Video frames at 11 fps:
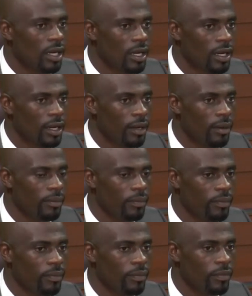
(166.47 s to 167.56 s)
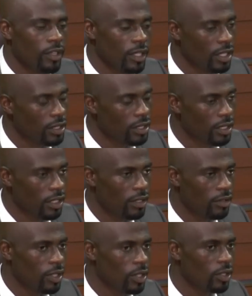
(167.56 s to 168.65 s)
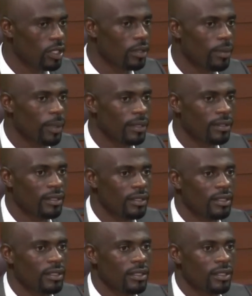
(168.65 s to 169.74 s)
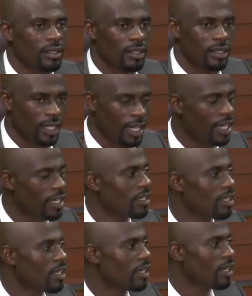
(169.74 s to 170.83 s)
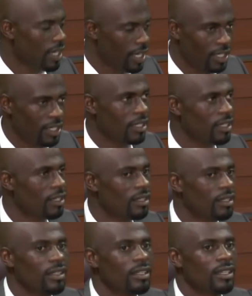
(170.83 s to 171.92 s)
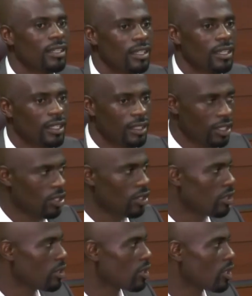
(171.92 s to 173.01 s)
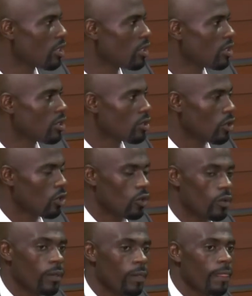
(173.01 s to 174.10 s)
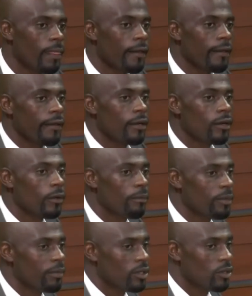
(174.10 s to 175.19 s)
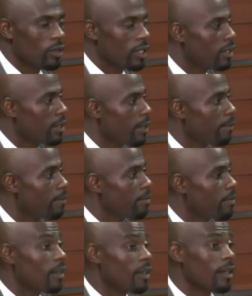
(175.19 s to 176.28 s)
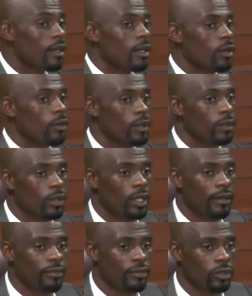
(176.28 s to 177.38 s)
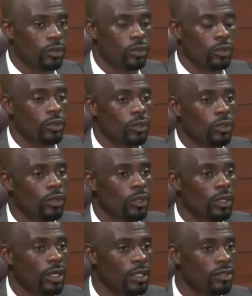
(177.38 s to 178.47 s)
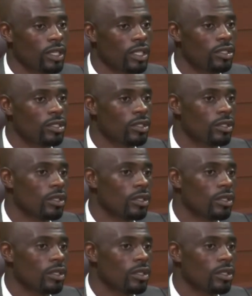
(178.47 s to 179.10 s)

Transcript: Um, yes, they were lucky, but they hang in there, hang in there, and they got the change. So, compliment to ATM we will have to address.